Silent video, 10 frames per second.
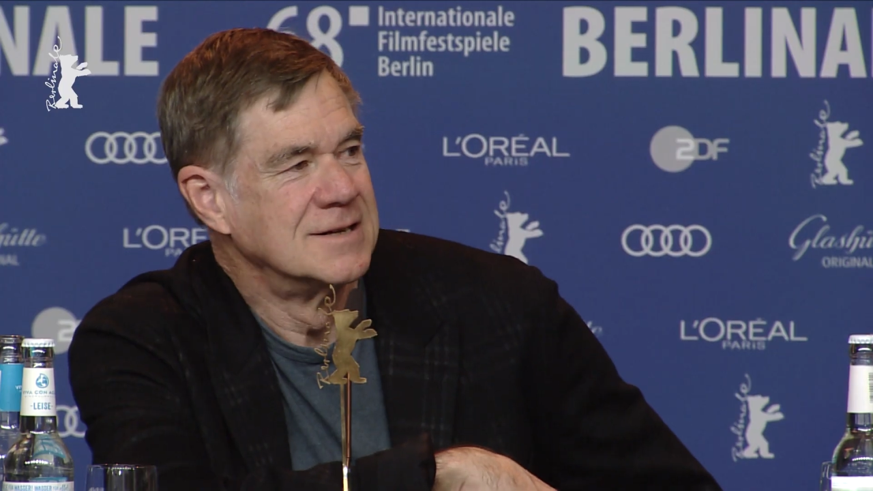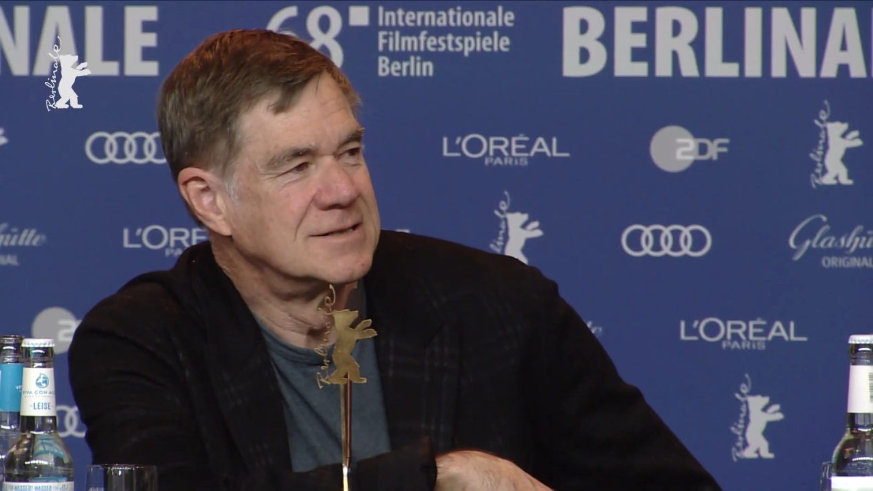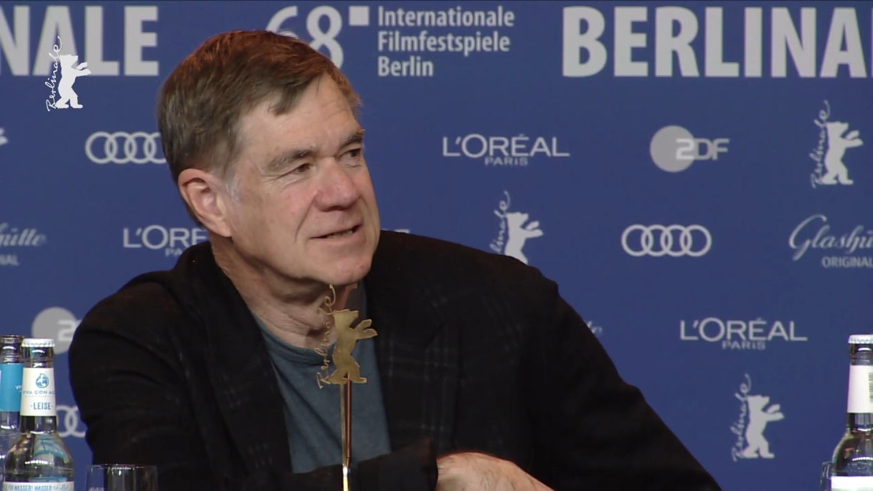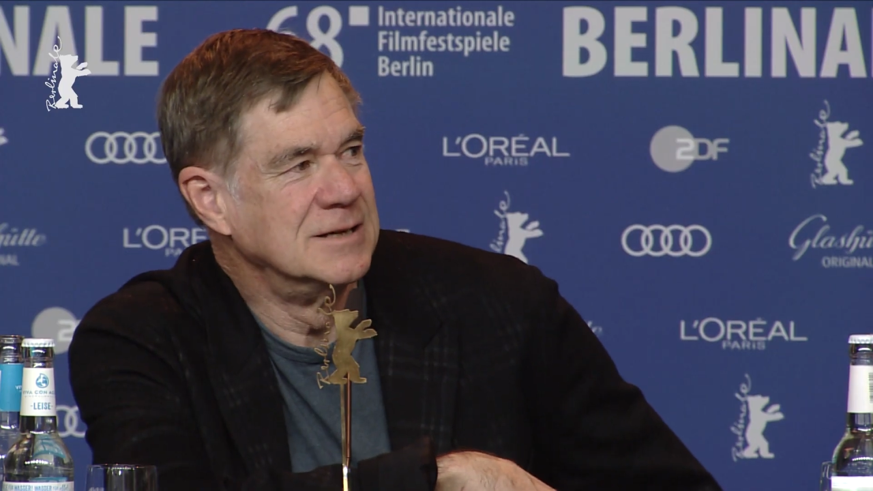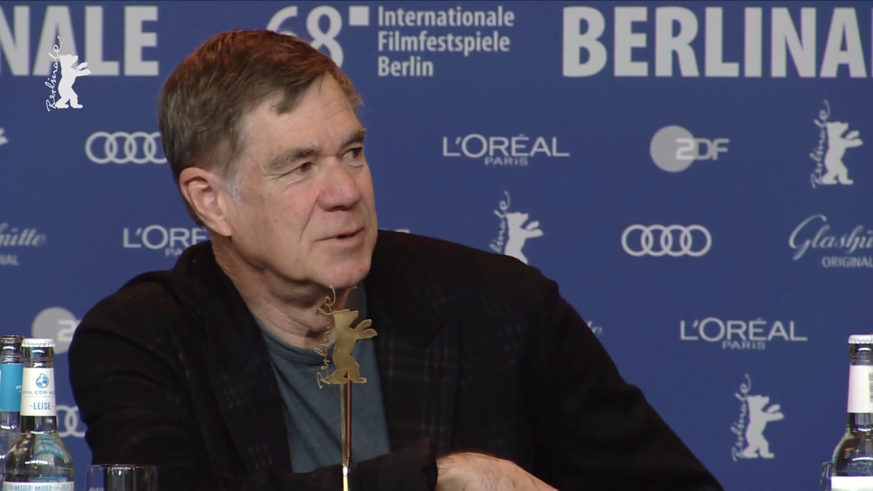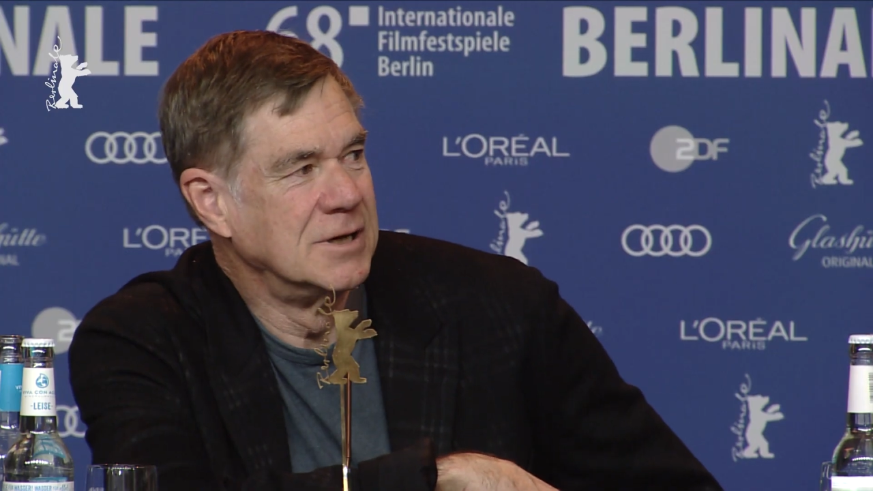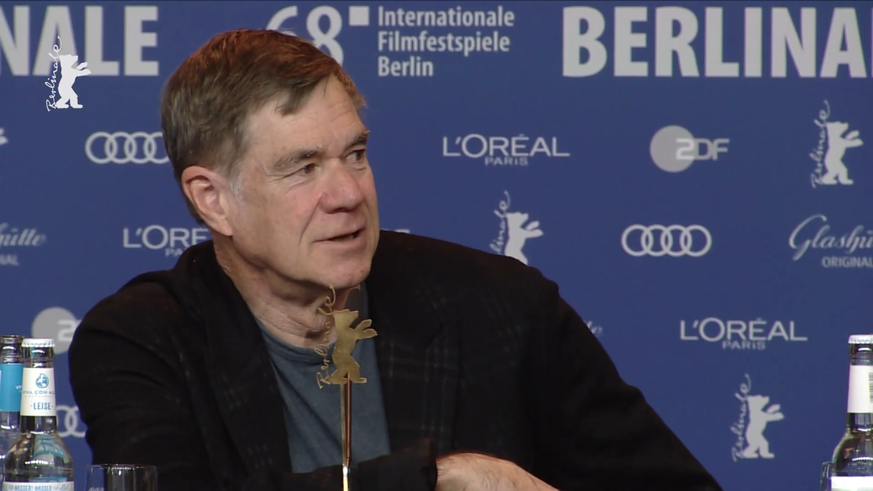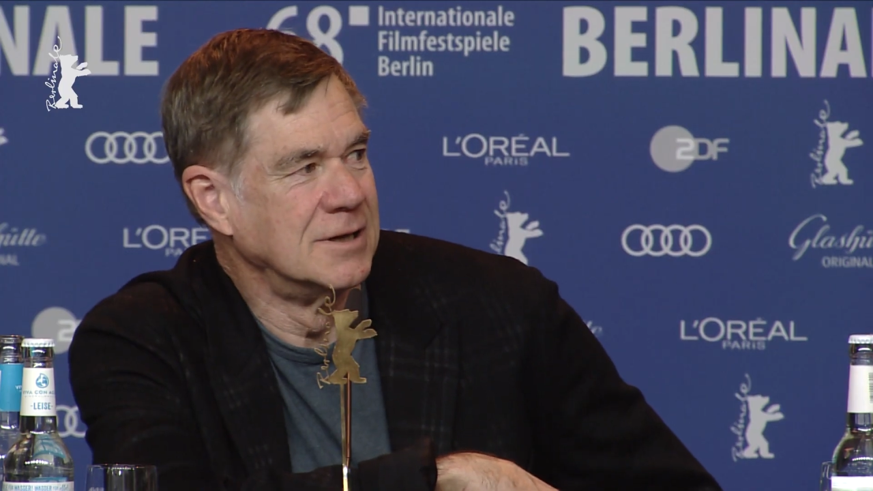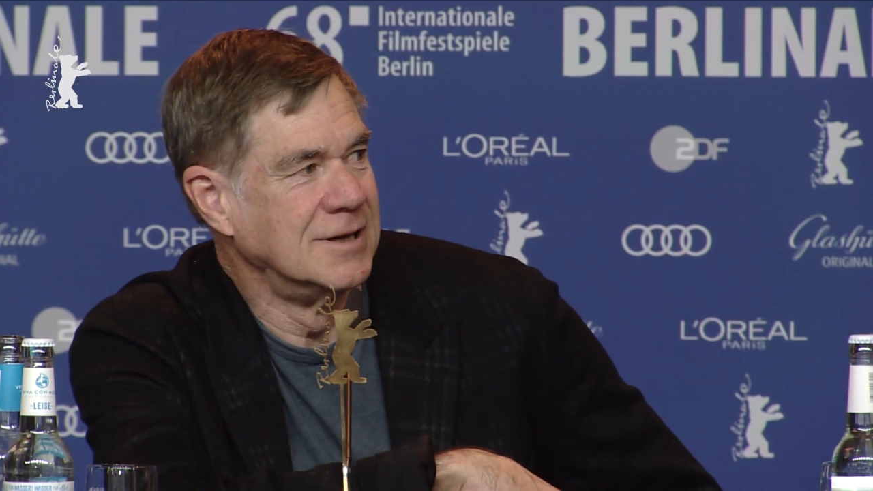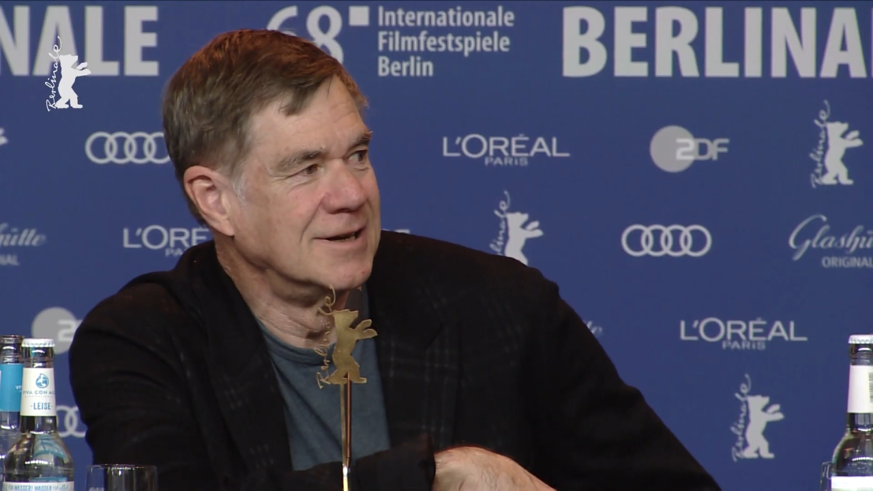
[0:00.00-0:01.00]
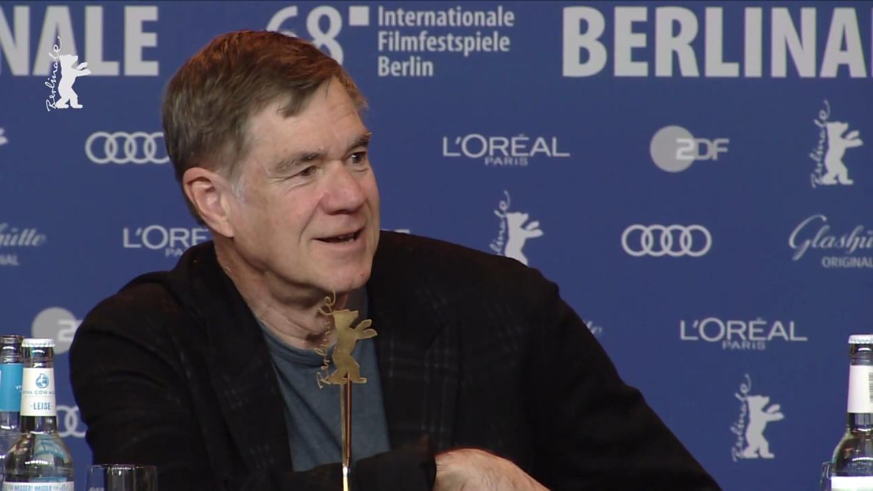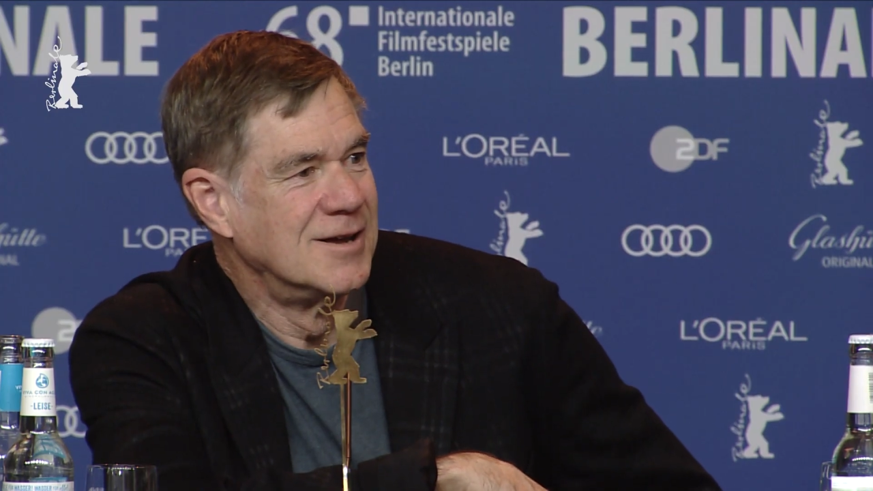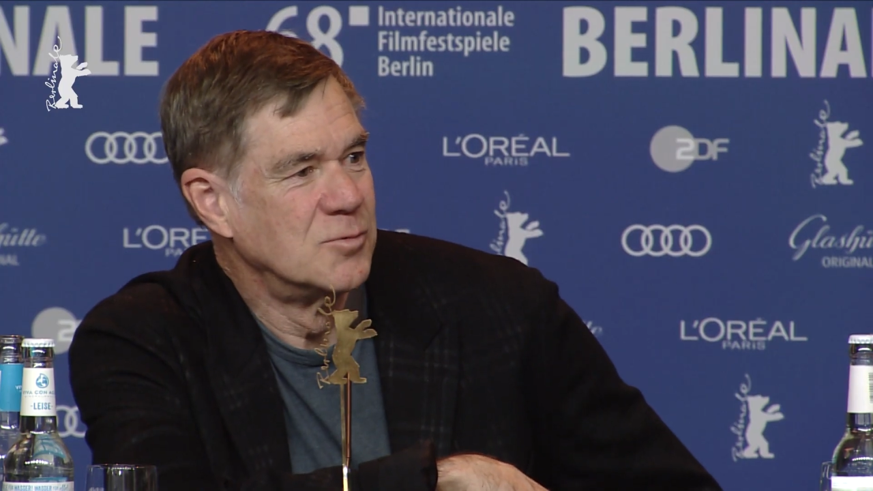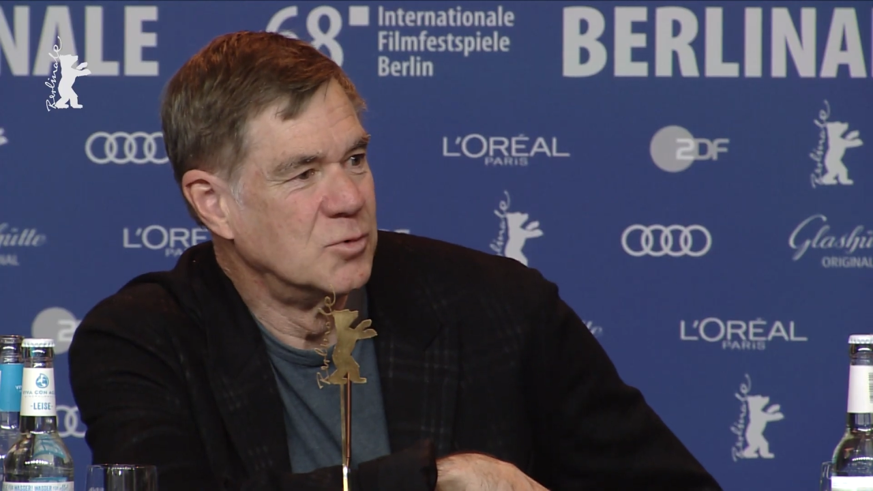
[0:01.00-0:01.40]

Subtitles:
seemingly